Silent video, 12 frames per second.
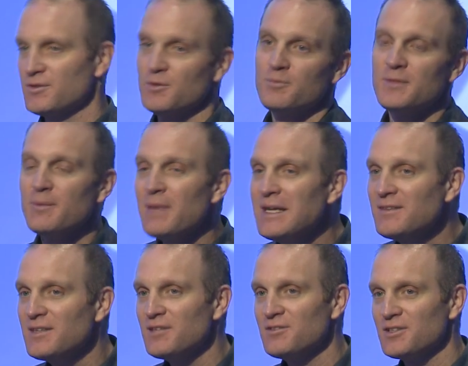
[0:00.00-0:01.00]
So the main
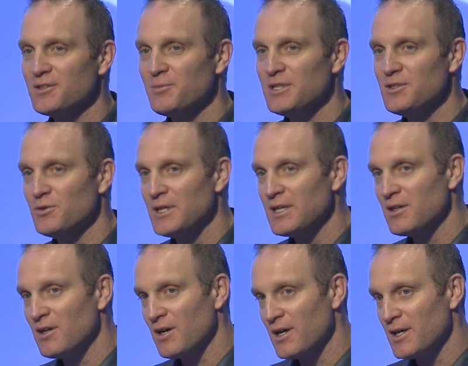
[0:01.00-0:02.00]
things you're going to be doing
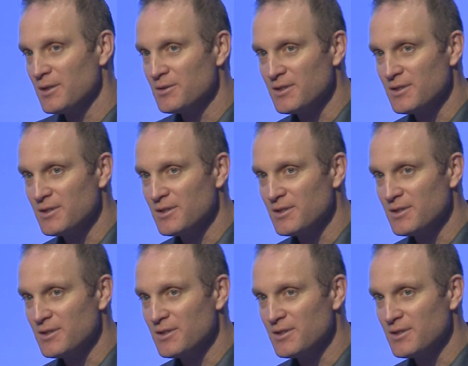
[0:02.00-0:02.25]
are